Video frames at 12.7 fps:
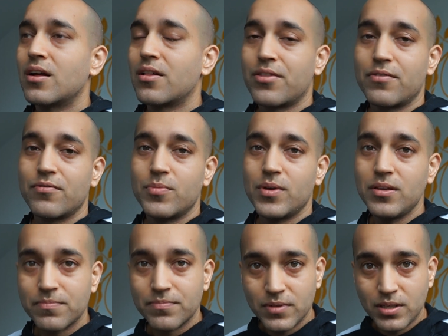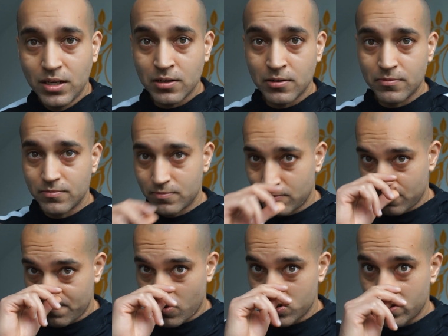thing for me,
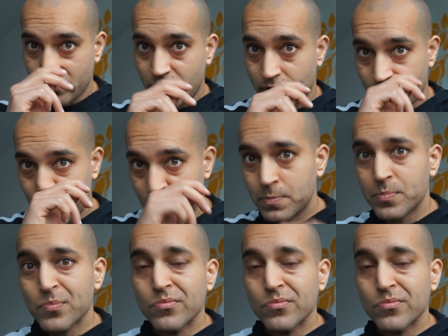positive thing for me.